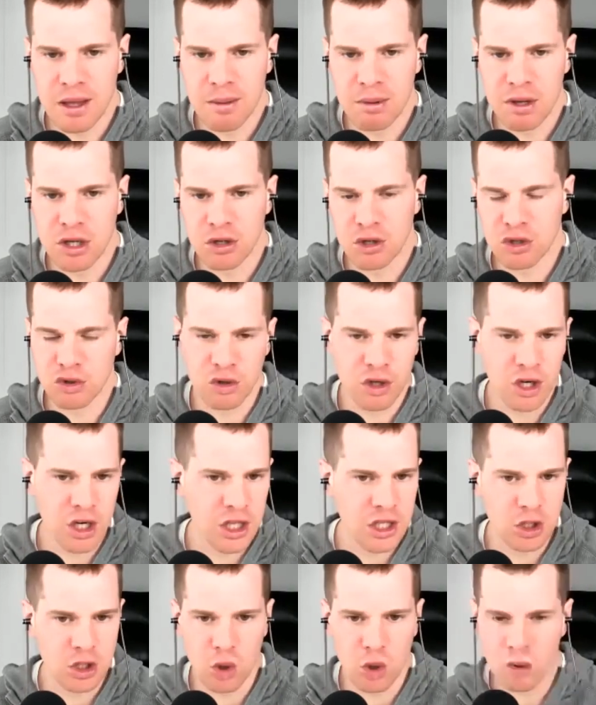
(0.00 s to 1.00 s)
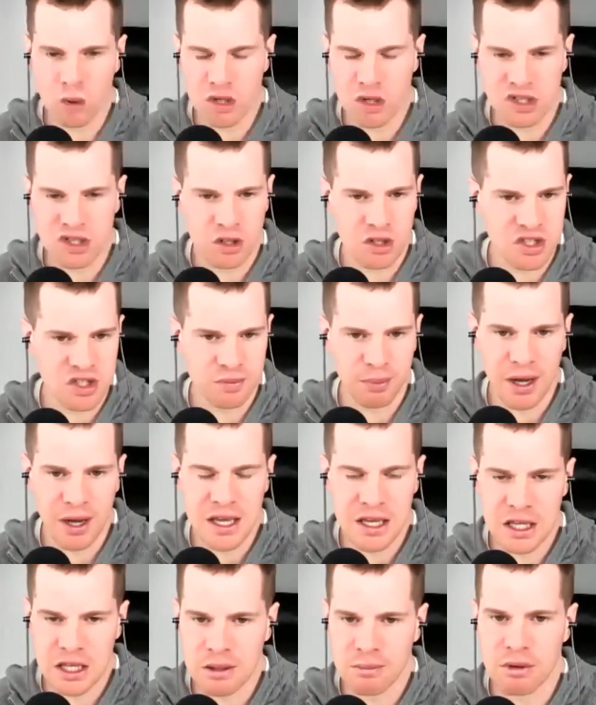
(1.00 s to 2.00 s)
Maybe an adrenaline cortisol
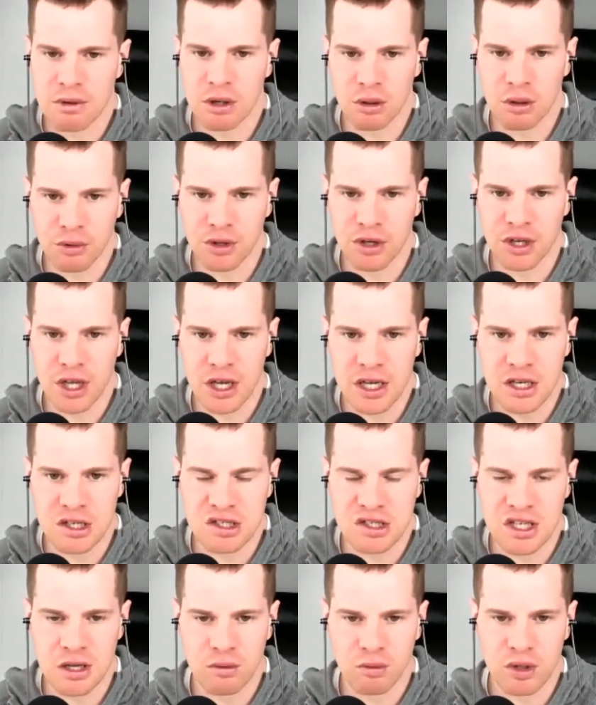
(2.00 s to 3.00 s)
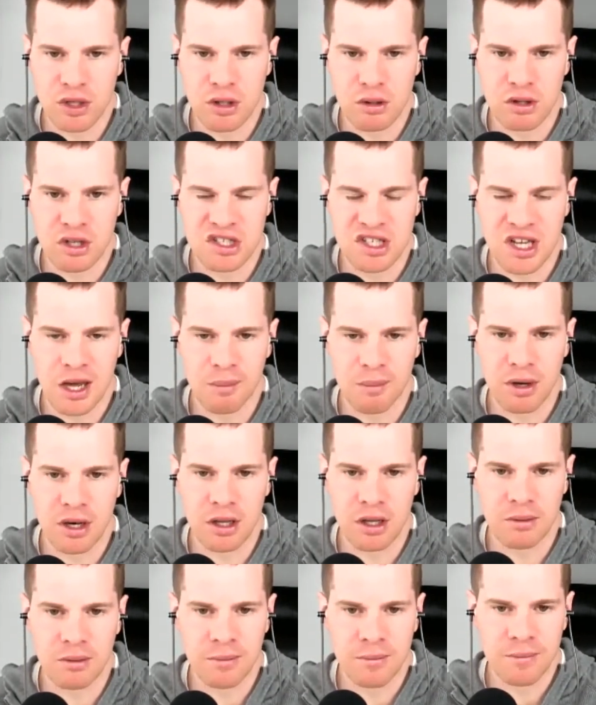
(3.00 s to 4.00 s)
spike in the middle of the night. Is that what you think is
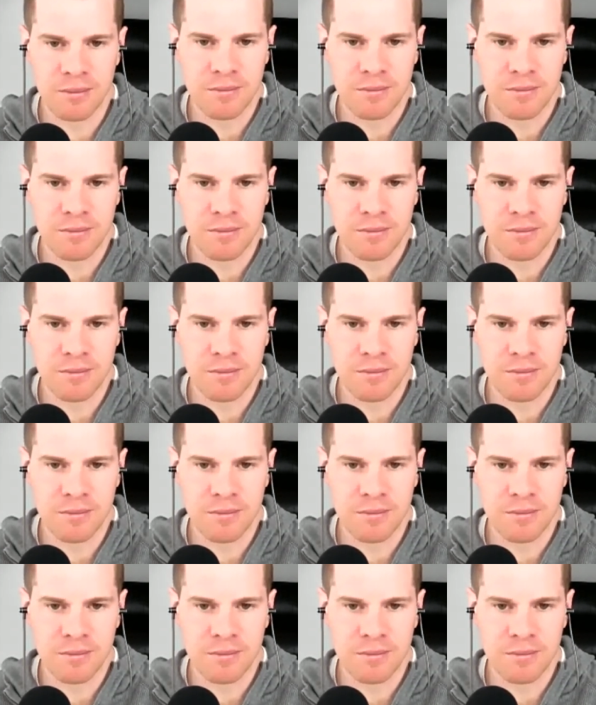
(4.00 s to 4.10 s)
happening?